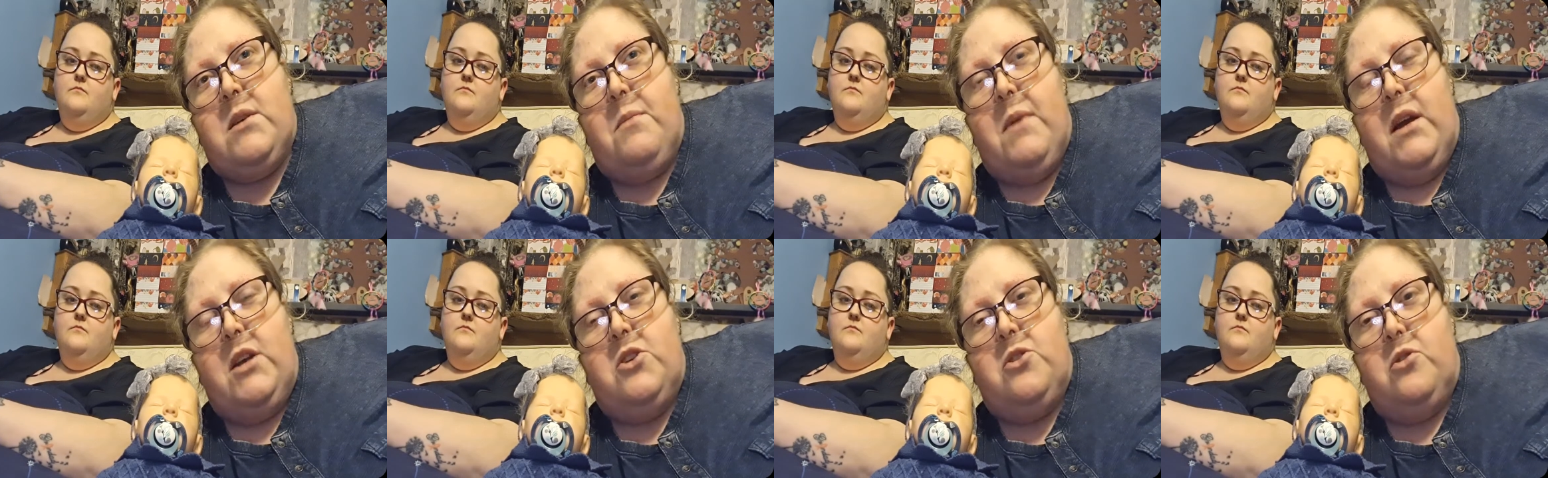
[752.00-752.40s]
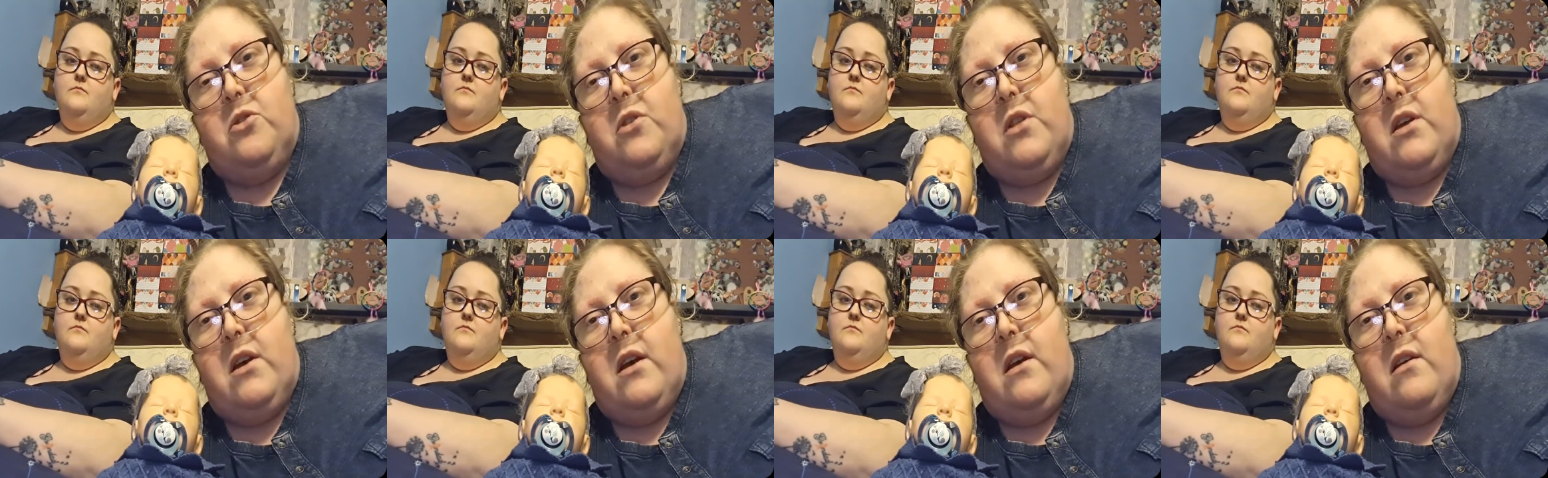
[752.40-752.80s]
Speaker 1: make sure
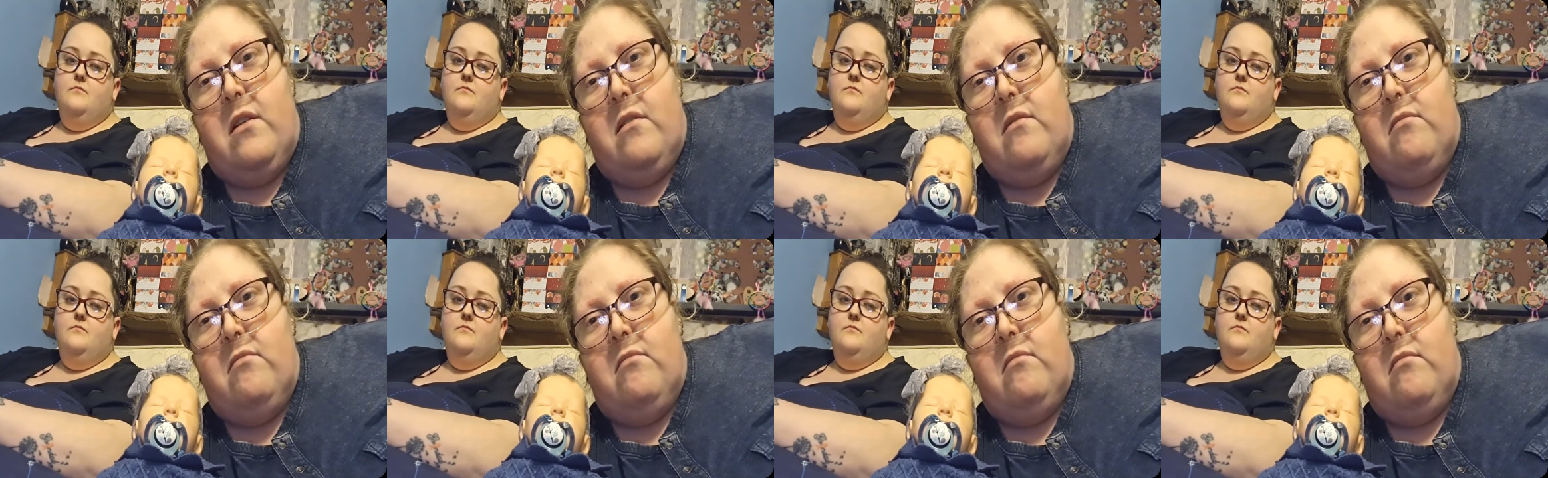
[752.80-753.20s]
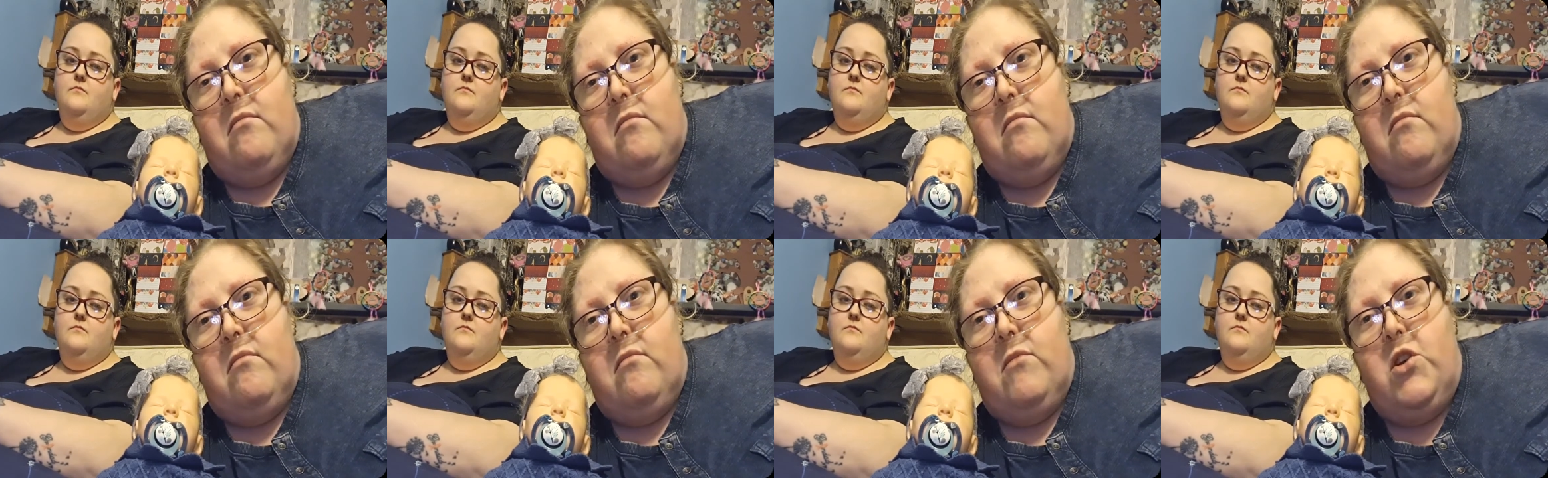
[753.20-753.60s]
that
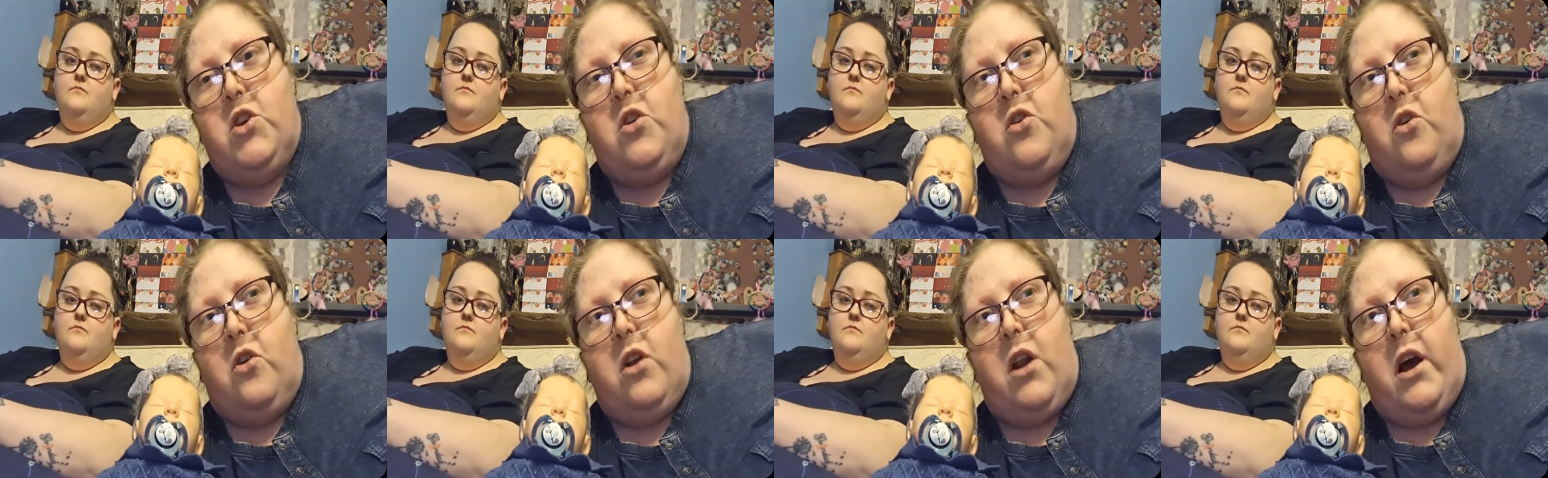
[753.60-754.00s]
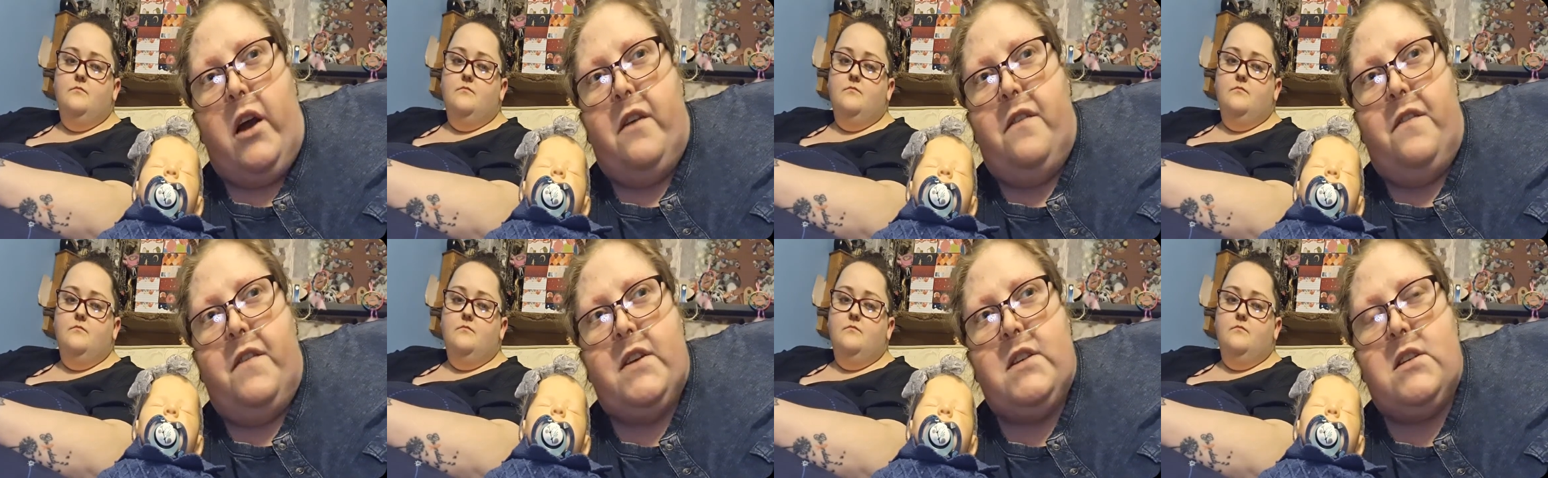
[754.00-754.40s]
your
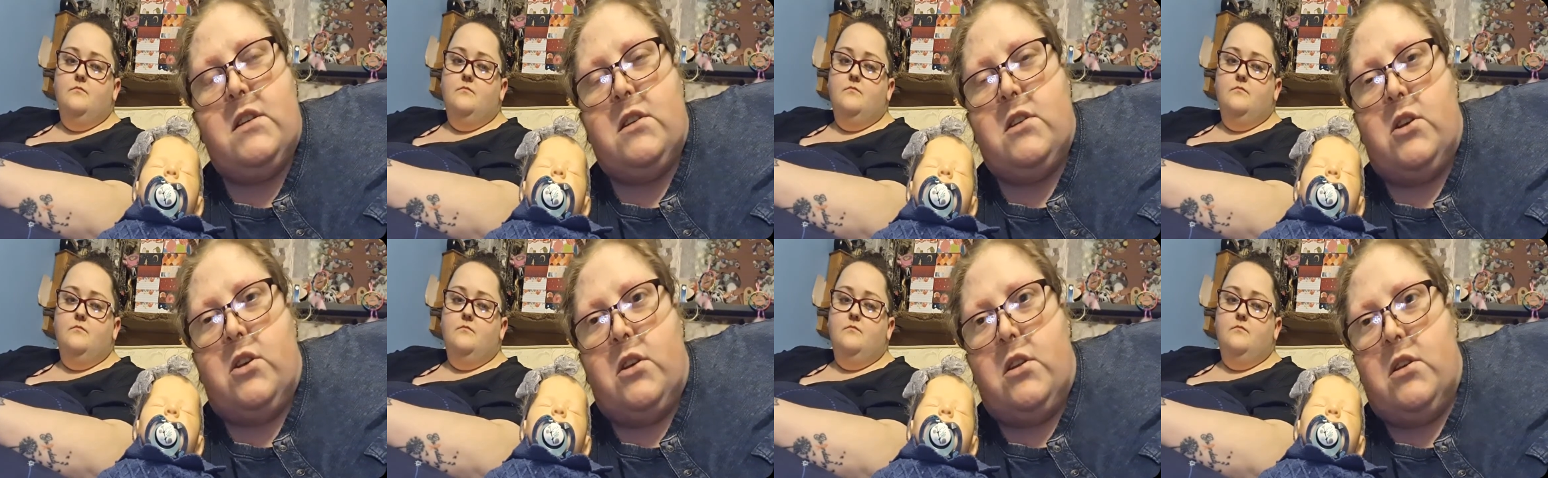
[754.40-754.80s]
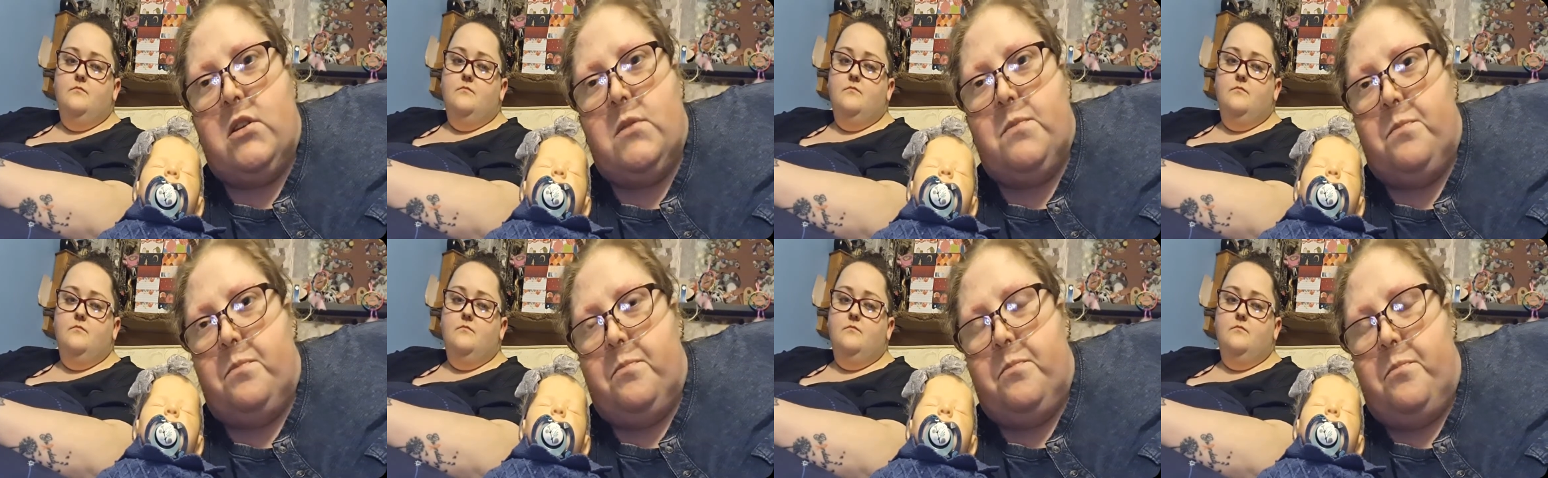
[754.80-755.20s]
life is as good as